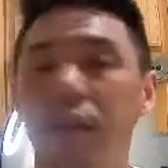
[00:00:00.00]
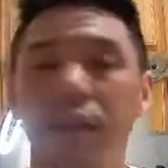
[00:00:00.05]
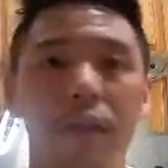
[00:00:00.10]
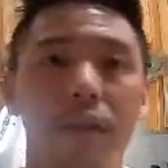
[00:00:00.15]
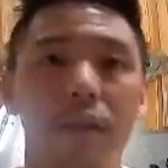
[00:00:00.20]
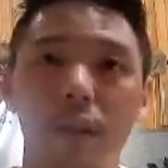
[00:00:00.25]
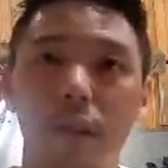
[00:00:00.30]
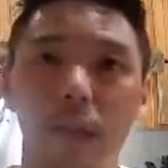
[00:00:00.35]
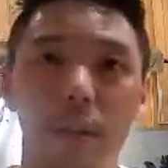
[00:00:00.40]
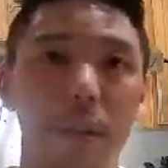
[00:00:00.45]

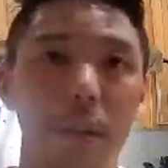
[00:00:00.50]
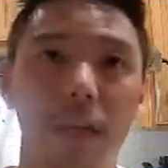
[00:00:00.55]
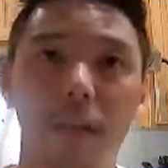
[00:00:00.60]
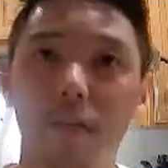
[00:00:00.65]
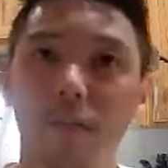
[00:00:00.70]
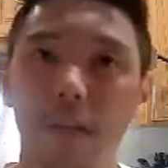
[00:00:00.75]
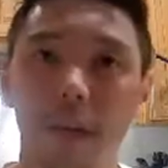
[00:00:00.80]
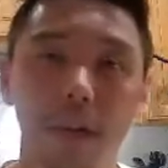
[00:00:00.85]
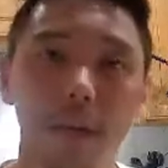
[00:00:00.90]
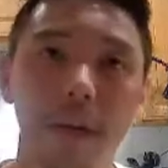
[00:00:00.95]
like
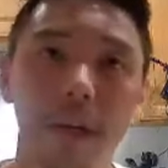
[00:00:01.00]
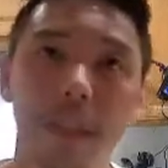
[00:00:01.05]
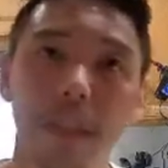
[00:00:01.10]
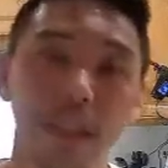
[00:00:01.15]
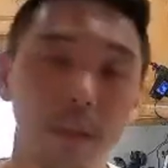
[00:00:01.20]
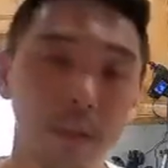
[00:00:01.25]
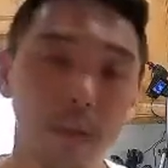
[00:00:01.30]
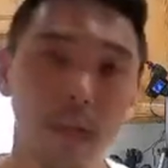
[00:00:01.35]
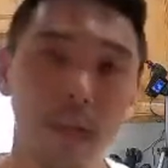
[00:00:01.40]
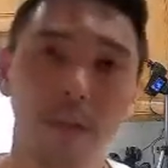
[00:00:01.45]
bacon fried rice,
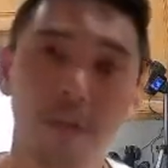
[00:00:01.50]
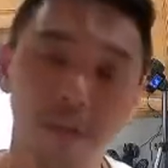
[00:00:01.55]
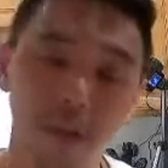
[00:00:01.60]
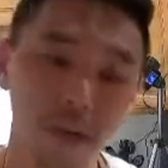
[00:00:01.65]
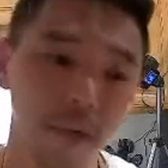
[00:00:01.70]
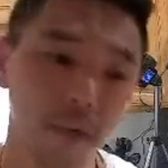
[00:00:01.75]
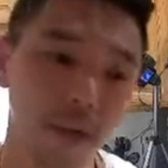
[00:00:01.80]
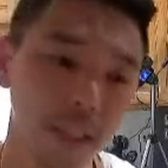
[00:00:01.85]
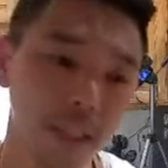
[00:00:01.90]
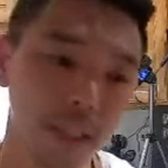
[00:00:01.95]
some kind of
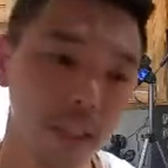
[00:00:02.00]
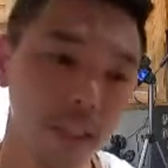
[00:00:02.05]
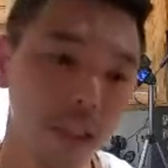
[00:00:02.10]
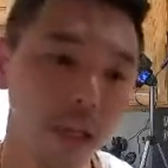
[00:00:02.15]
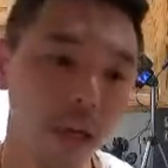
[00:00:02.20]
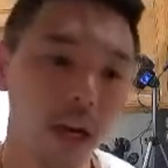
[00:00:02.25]
fried rice.